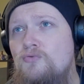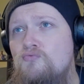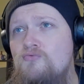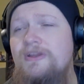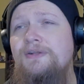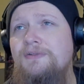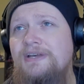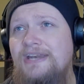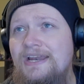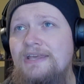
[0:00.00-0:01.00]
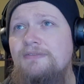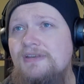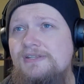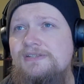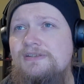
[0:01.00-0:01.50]
real in any of
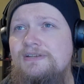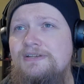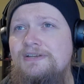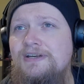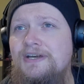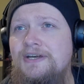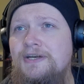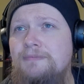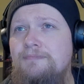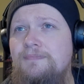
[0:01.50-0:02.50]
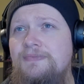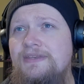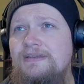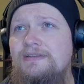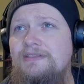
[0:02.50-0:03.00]
this.
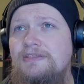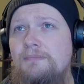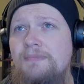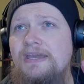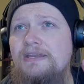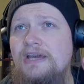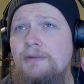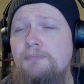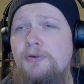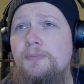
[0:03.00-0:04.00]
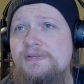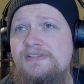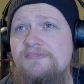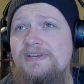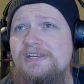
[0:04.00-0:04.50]
The main kind of
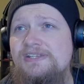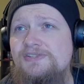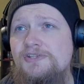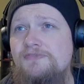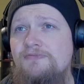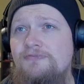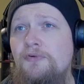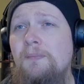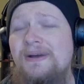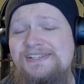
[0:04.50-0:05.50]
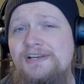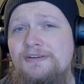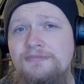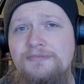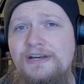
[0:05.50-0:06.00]
purpose of it is just for
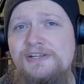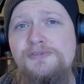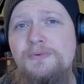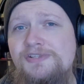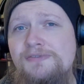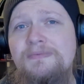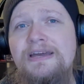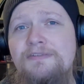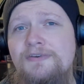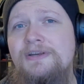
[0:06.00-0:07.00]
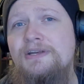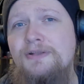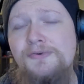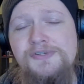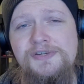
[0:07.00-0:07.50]
myself. I just want some kind of fucking
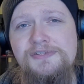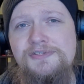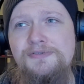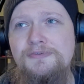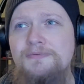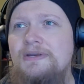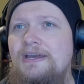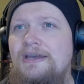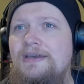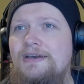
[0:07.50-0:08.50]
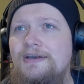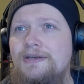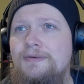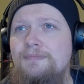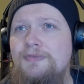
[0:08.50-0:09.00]
closure to
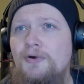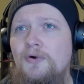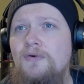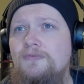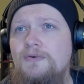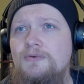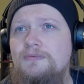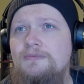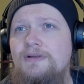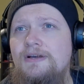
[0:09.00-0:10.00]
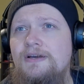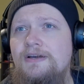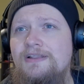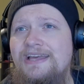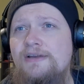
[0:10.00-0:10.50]
the awful
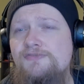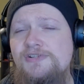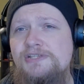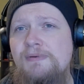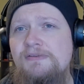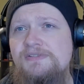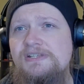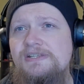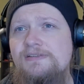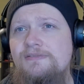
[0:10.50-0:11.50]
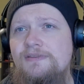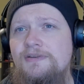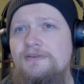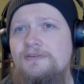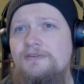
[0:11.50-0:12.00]
lack of transparency
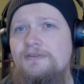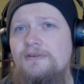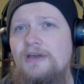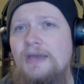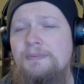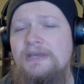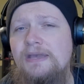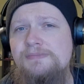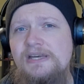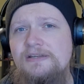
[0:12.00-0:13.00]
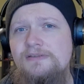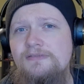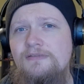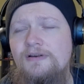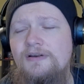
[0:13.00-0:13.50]
that Epic Games
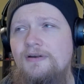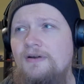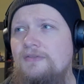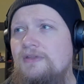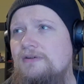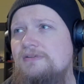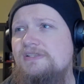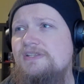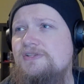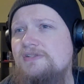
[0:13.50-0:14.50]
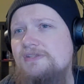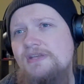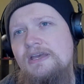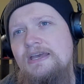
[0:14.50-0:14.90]
had on their decisions.